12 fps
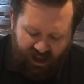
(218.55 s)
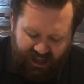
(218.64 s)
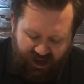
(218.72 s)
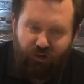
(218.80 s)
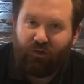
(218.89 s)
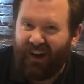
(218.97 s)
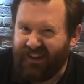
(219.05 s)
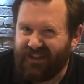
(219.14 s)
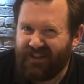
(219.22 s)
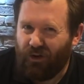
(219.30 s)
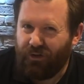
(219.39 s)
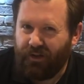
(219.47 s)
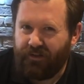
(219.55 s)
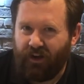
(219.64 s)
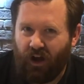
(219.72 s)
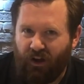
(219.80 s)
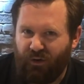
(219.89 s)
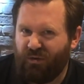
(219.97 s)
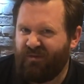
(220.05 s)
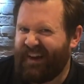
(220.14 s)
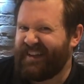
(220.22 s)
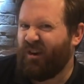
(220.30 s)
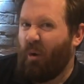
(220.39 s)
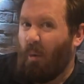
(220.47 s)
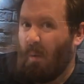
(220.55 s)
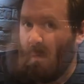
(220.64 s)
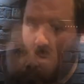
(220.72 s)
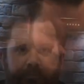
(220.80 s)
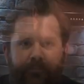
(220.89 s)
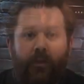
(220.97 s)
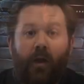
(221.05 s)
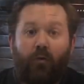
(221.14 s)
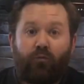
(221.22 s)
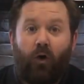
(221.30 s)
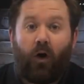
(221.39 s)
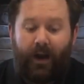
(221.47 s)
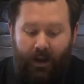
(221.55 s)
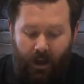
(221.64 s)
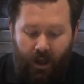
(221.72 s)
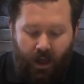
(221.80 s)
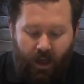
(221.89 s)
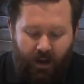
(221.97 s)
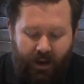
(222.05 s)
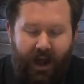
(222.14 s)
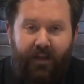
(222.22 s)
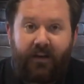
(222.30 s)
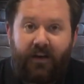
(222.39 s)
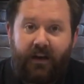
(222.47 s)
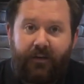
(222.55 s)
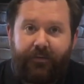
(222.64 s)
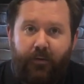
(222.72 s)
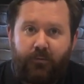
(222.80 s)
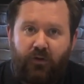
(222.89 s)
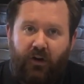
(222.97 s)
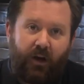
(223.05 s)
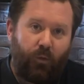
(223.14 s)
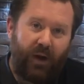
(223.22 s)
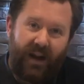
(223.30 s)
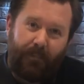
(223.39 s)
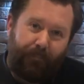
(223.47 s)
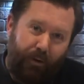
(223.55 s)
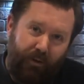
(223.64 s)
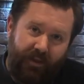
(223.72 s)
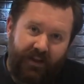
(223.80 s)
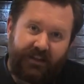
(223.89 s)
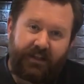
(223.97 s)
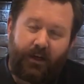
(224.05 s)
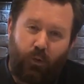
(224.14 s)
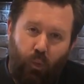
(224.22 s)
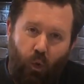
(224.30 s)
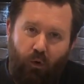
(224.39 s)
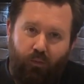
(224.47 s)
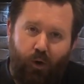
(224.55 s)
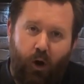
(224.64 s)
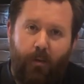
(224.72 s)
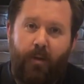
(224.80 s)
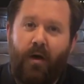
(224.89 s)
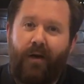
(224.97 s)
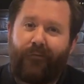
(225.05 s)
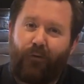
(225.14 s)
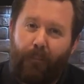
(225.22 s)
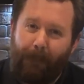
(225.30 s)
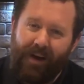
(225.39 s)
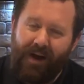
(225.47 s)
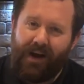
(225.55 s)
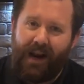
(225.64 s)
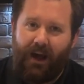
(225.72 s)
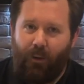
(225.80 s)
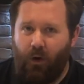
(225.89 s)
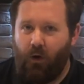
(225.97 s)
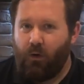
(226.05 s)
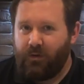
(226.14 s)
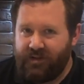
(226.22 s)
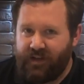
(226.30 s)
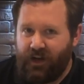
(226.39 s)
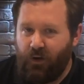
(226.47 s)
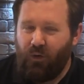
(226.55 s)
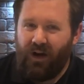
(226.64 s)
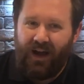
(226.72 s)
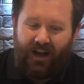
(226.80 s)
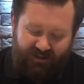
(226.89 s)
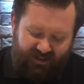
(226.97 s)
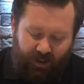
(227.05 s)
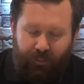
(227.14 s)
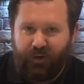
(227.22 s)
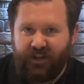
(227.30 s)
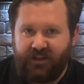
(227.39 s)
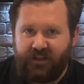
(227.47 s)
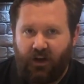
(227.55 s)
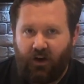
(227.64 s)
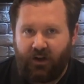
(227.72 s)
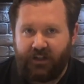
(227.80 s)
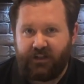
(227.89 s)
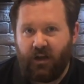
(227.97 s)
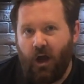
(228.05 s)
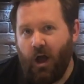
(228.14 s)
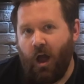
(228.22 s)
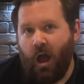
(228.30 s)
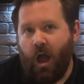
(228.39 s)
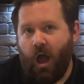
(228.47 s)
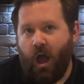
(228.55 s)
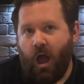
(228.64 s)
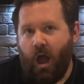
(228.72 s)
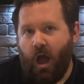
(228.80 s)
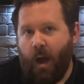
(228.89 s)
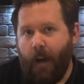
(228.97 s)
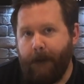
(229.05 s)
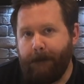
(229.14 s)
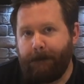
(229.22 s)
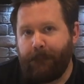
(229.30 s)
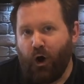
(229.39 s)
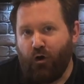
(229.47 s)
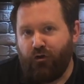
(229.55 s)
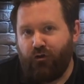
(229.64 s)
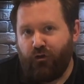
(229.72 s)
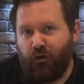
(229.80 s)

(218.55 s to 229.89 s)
crust on the dough. It's horrible. Right, now the cling film's on it. We need to put this in a warm room for about an hour or until doubled in size. Bush.